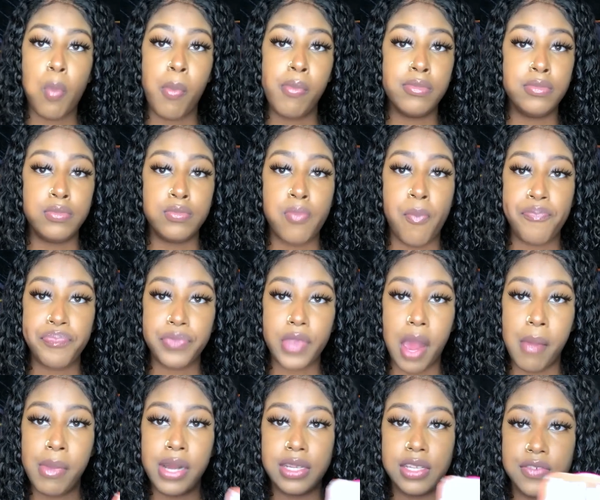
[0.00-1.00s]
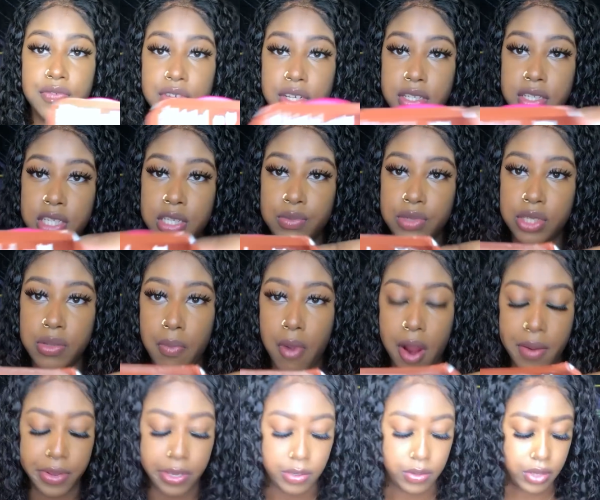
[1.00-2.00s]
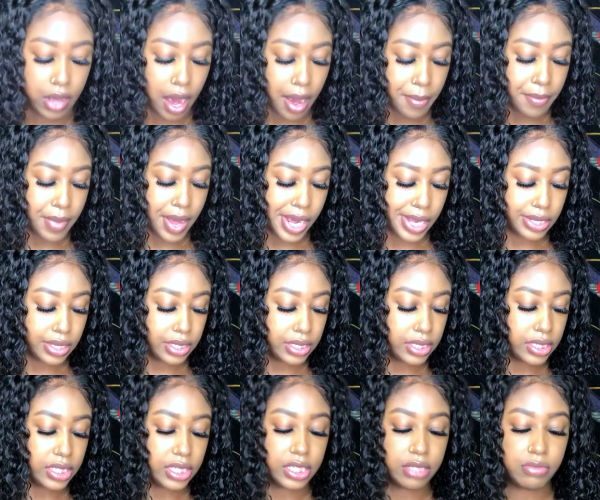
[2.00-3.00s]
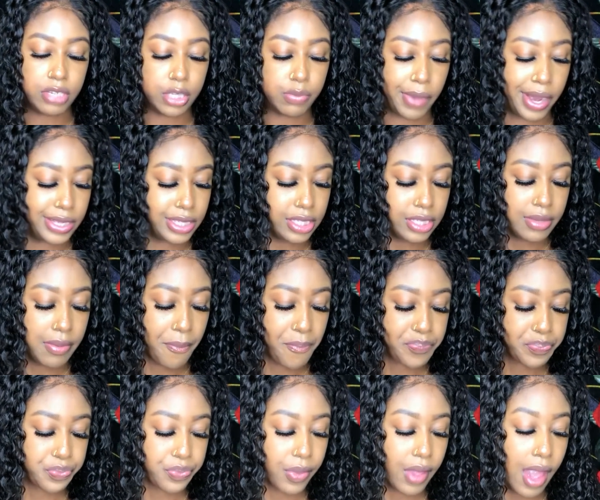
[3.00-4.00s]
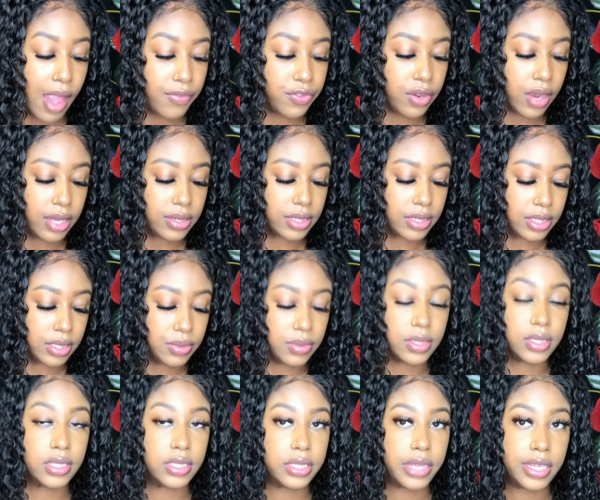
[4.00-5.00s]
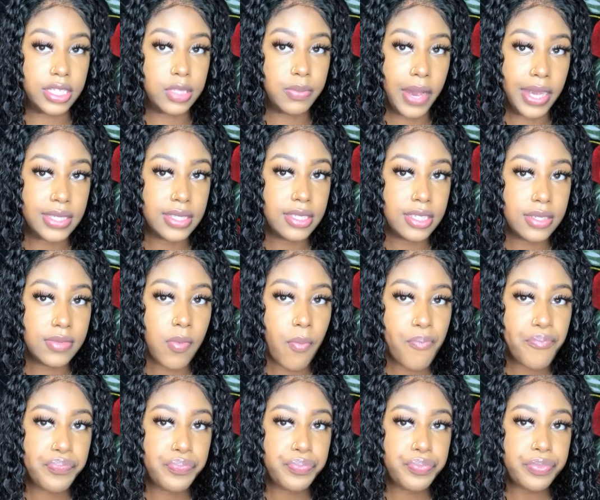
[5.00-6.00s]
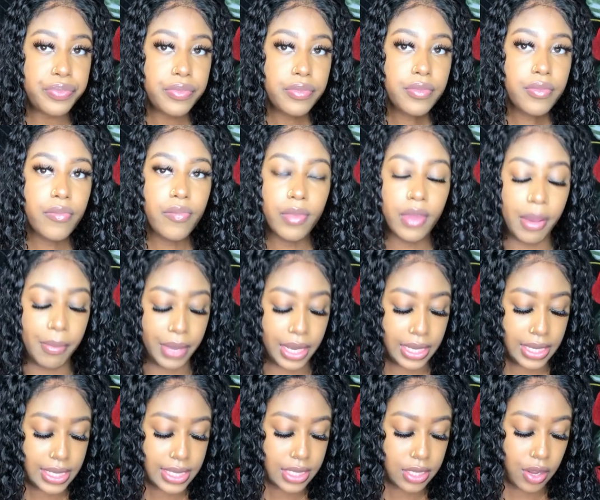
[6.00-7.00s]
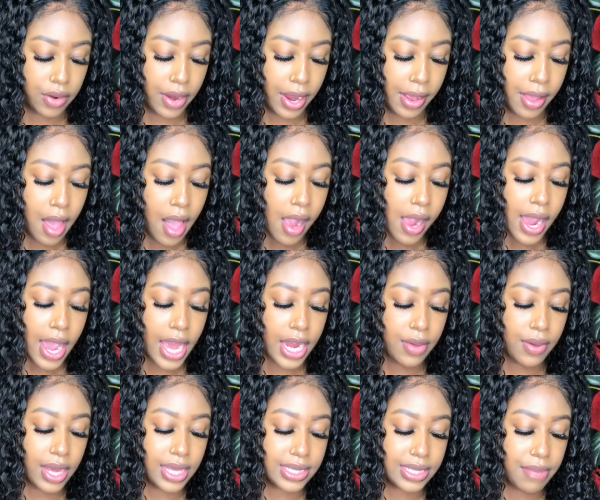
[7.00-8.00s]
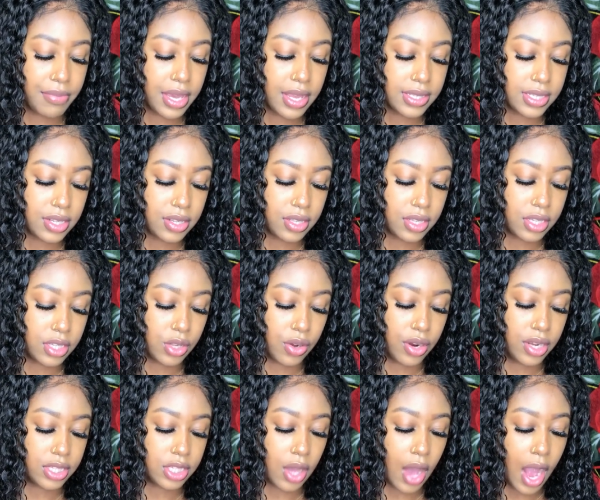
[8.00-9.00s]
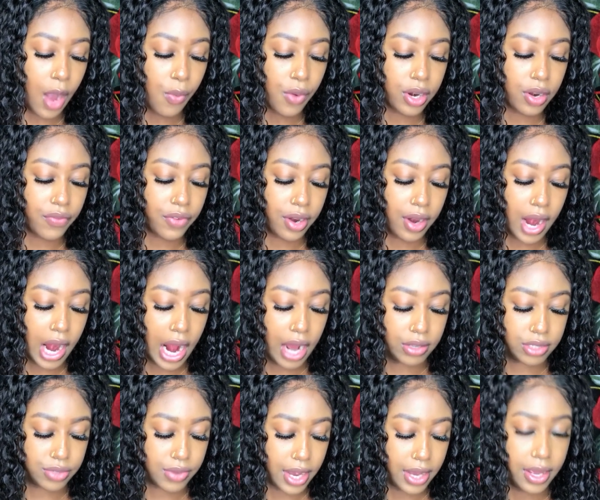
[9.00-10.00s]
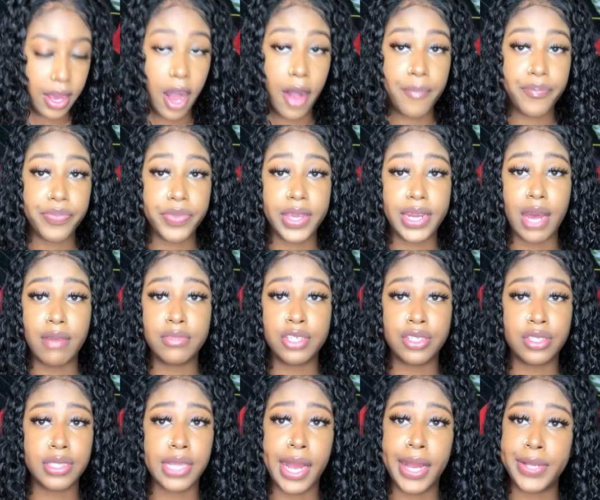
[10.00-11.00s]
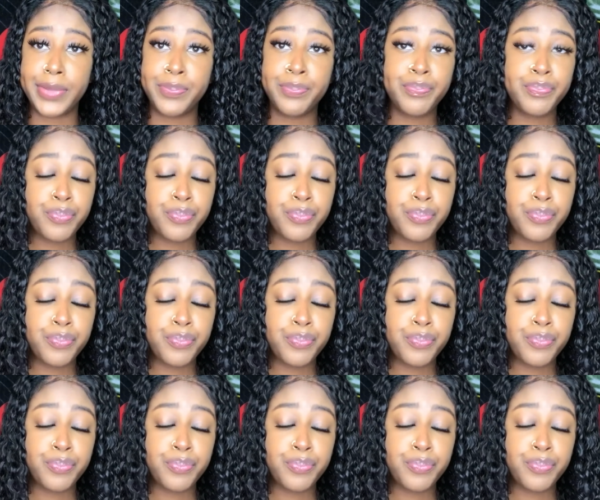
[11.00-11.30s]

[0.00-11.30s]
I'm going to have to fuck this up with some barbecue. I'm mad that they didn't give me spicy after I deliberately said spicy. But it's all right. Anyways, let me continue this story. So I went over her house, right, y'all? And I was just like,